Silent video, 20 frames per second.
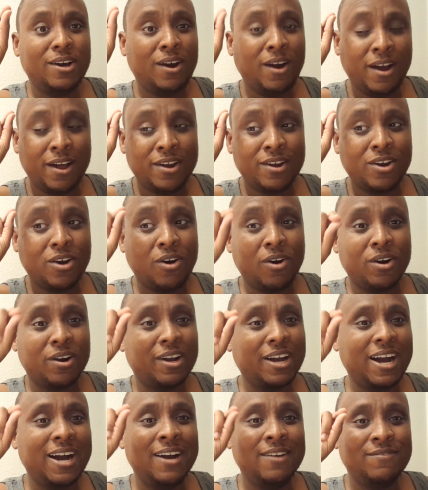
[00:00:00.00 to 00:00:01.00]
on
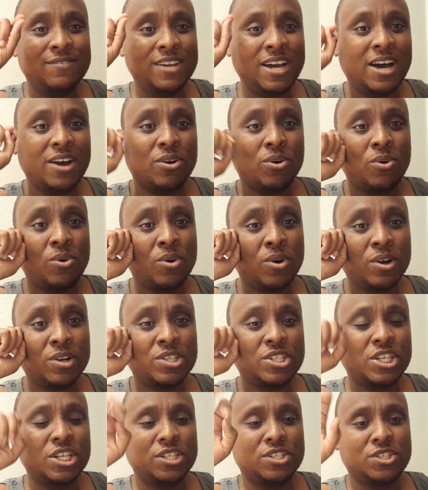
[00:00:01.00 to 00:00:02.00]

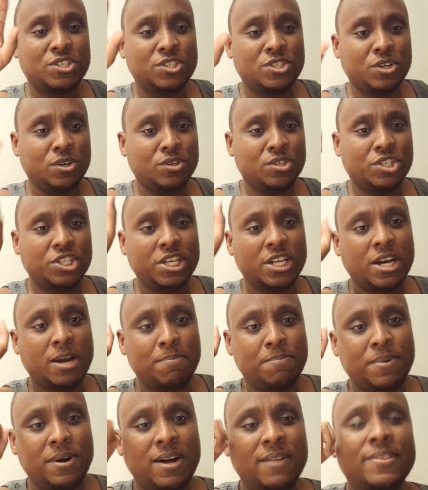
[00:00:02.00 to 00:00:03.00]
archive.org. Just search it
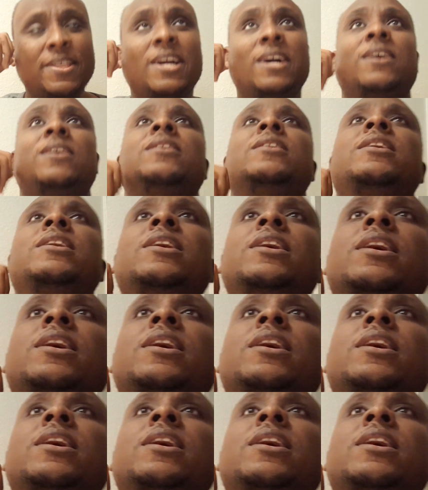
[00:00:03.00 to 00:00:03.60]
up on there.